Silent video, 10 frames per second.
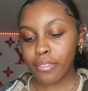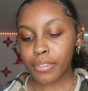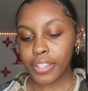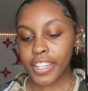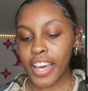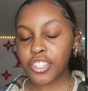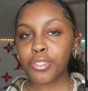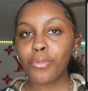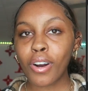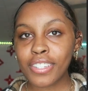have a feeling
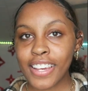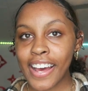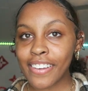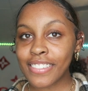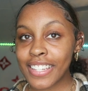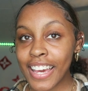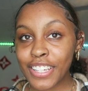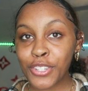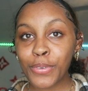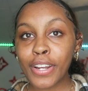that you want to have
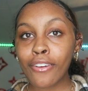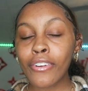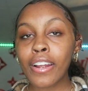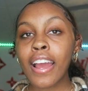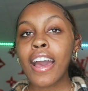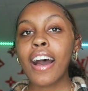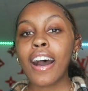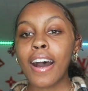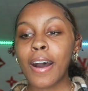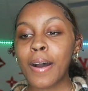sex or whatever?
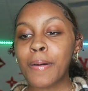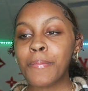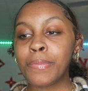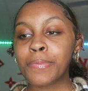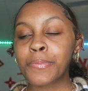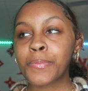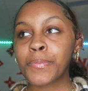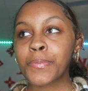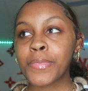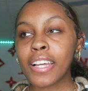I
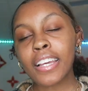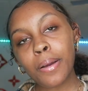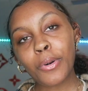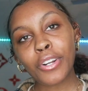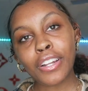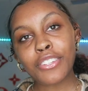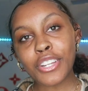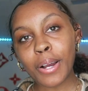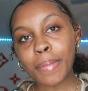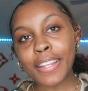think I'm old enough
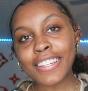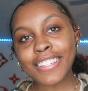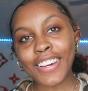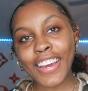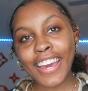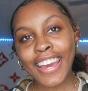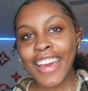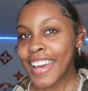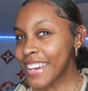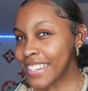to talk about this, okay?
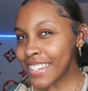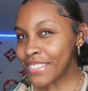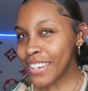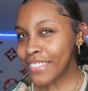Because I'm